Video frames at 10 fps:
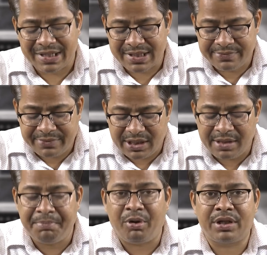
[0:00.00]
is one
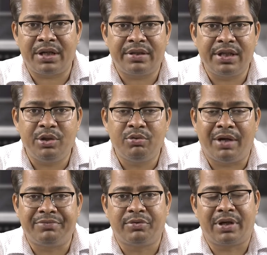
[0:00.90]
important thing you
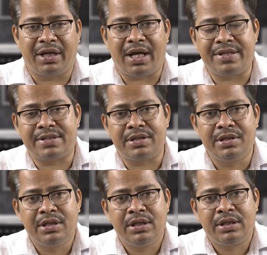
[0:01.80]
have to realize.
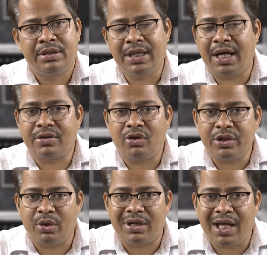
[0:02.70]
They are not
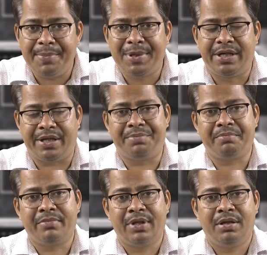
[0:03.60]
your liability.
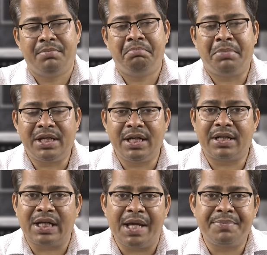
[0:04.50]
Many
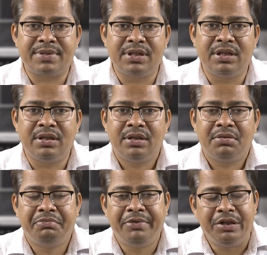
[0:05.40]
times uh,
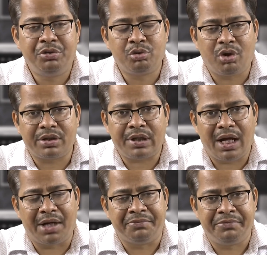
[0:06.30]
we do not
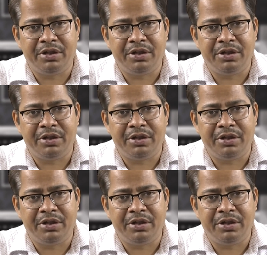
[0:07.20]
have, we